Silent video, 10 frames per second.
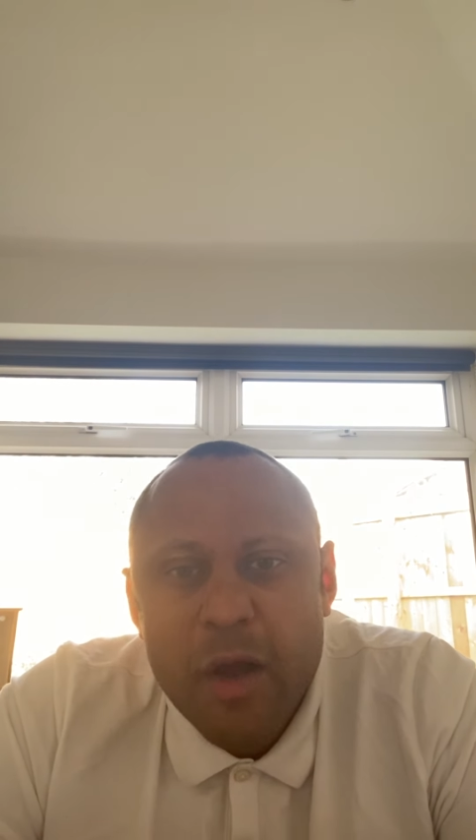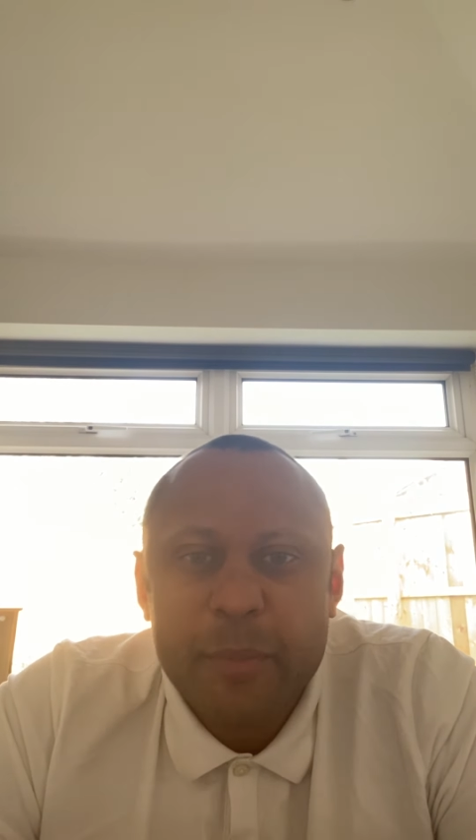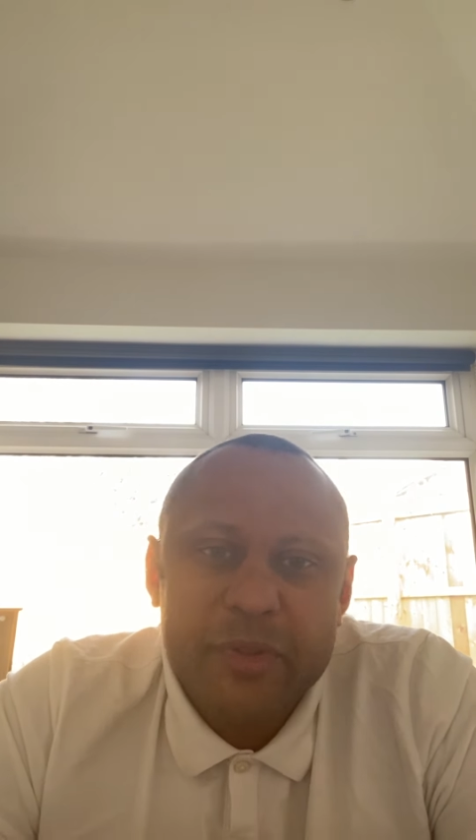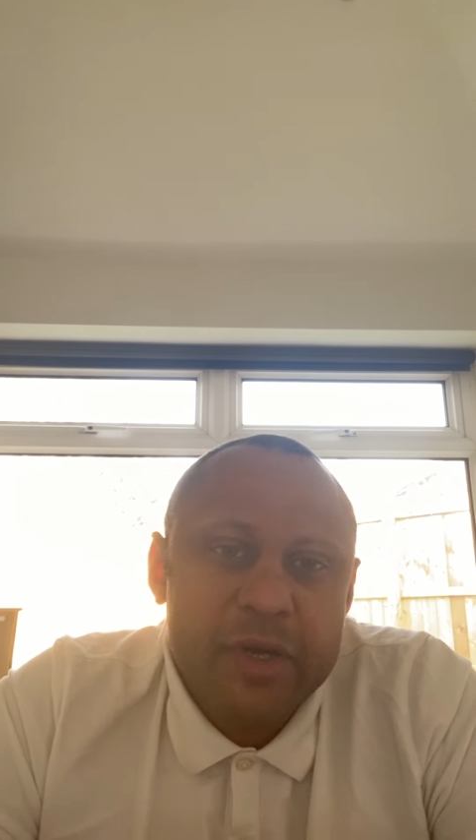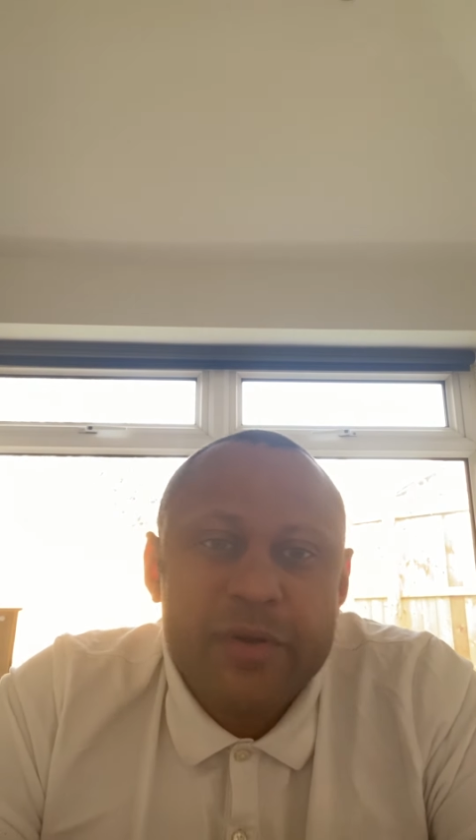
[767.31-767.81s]

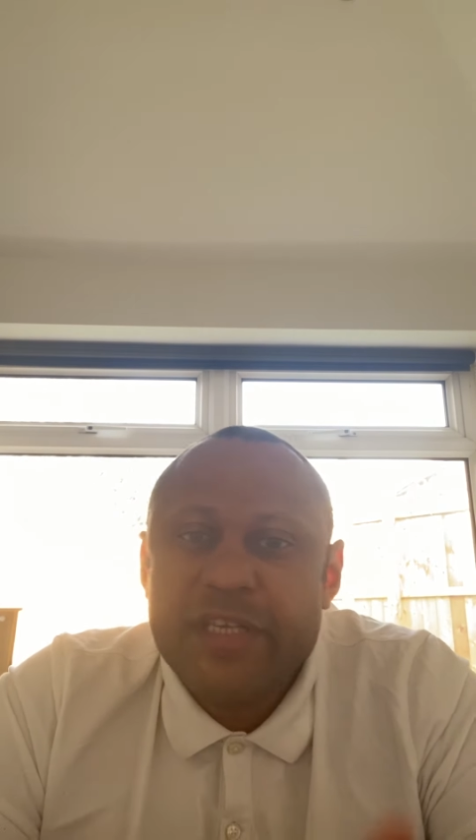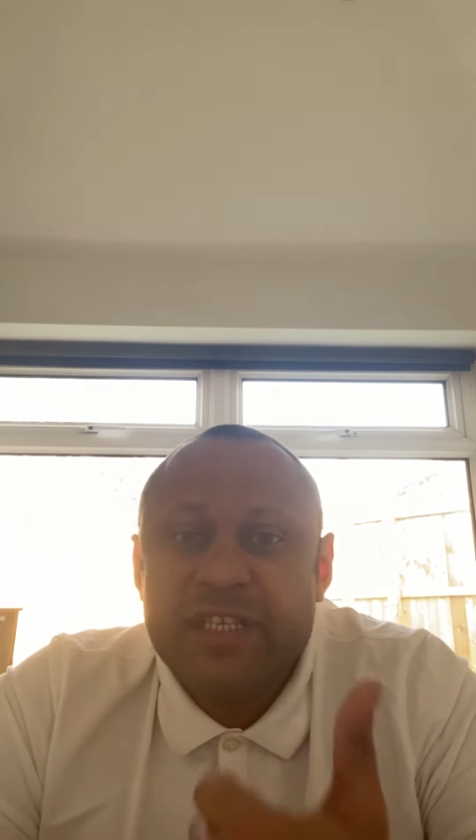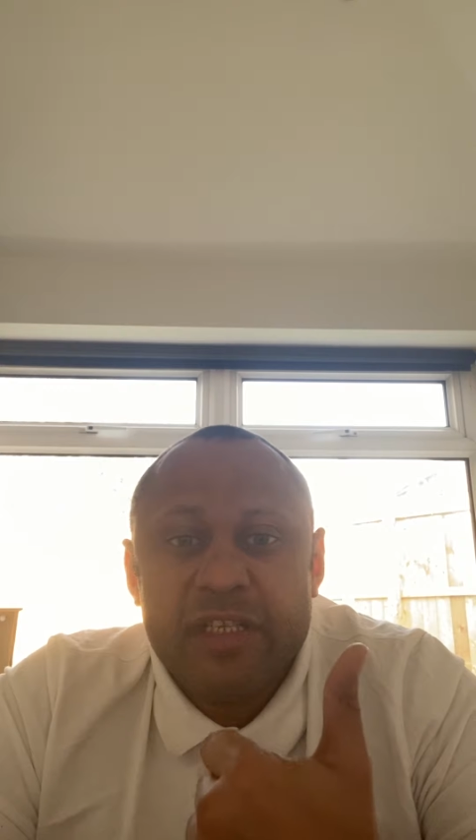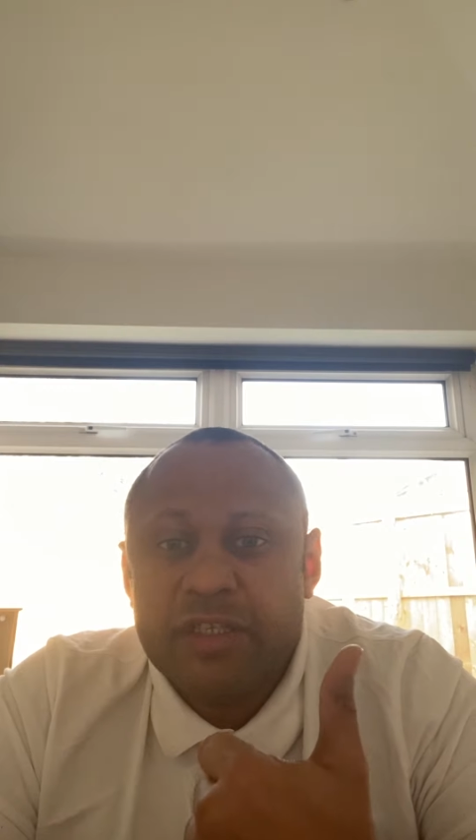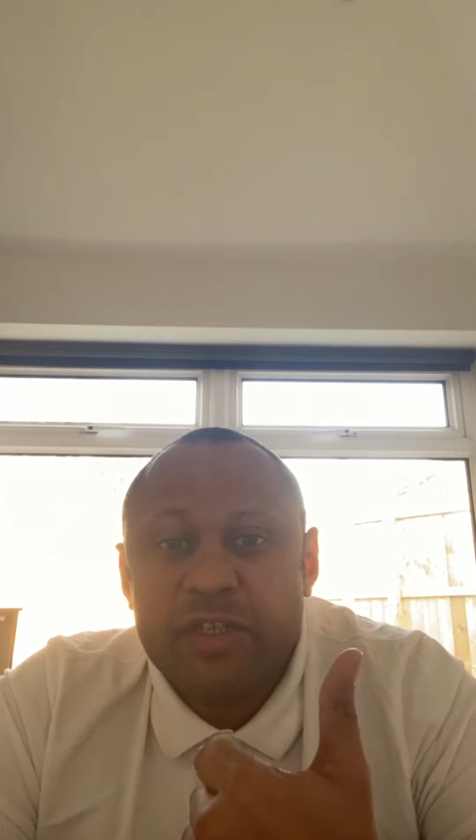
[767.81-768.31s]
but the
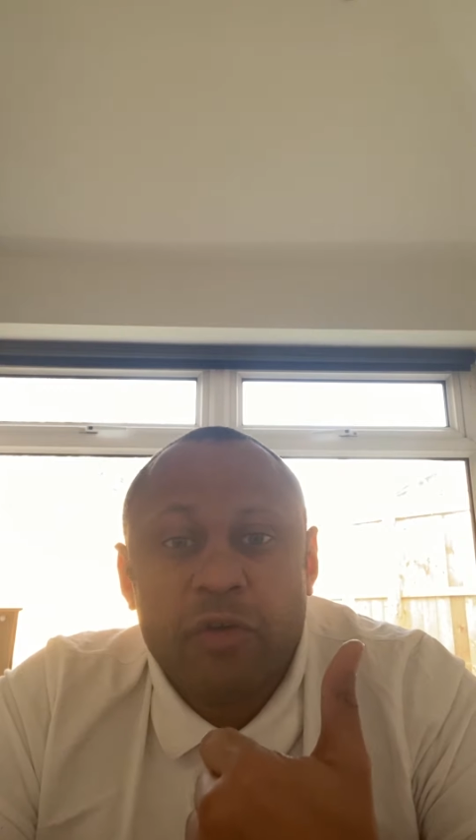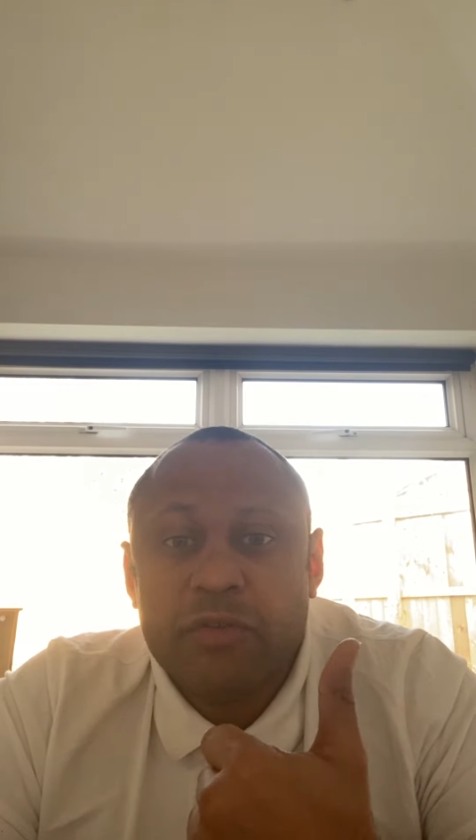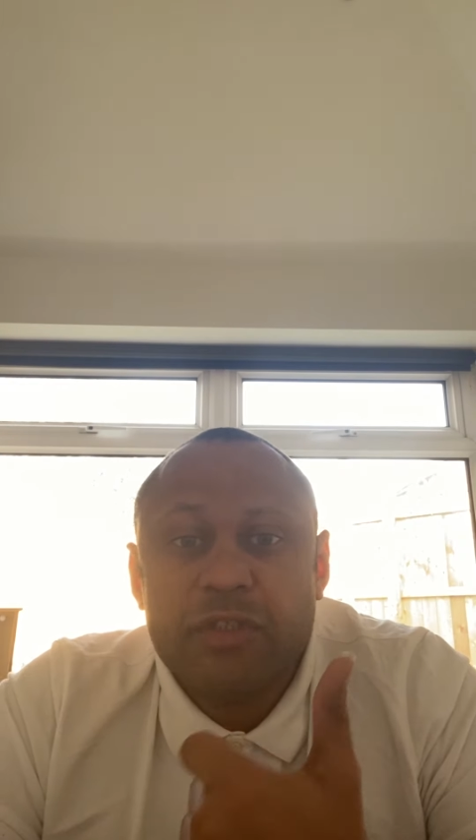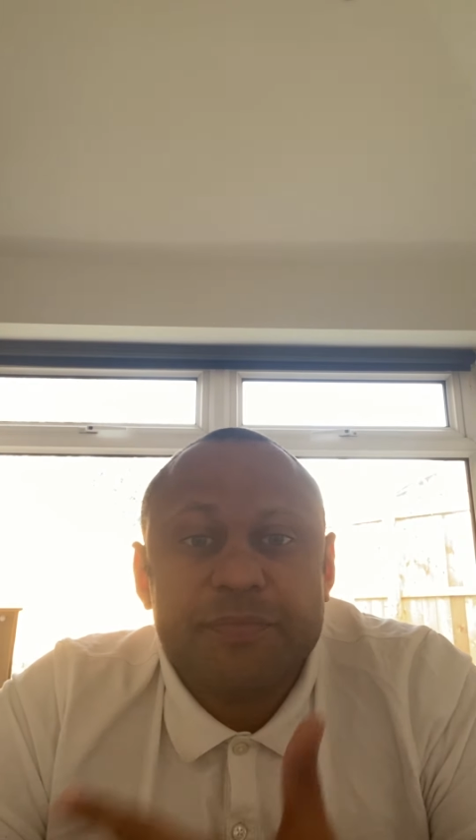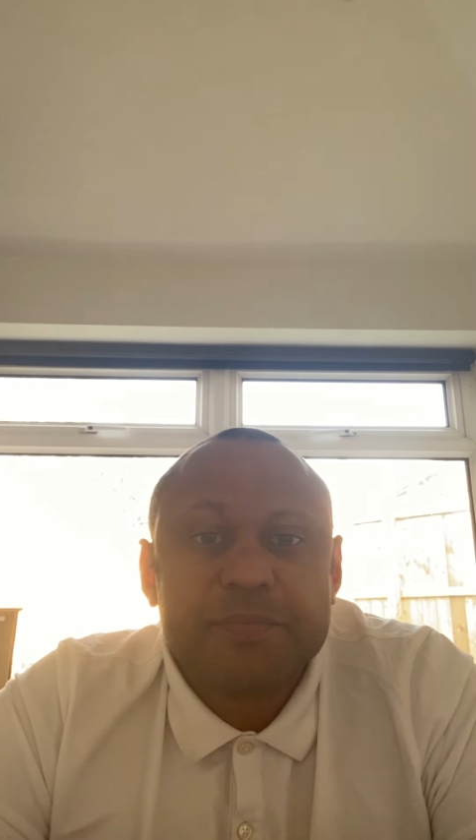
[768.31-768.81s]
Christians
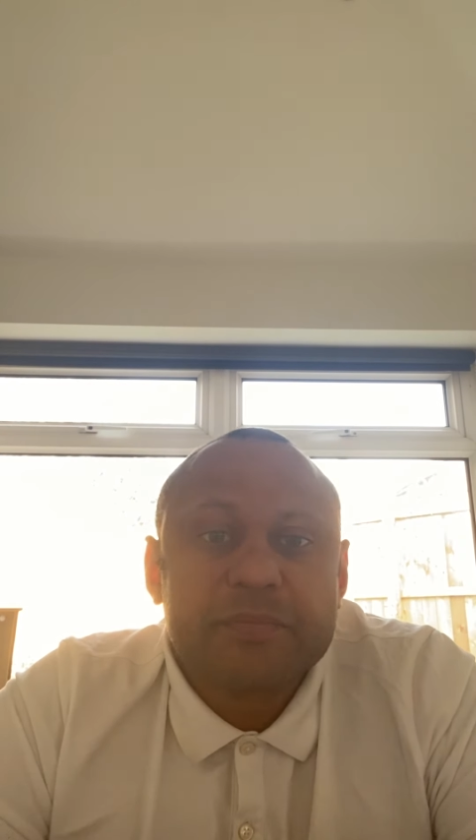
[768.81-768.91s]
don't,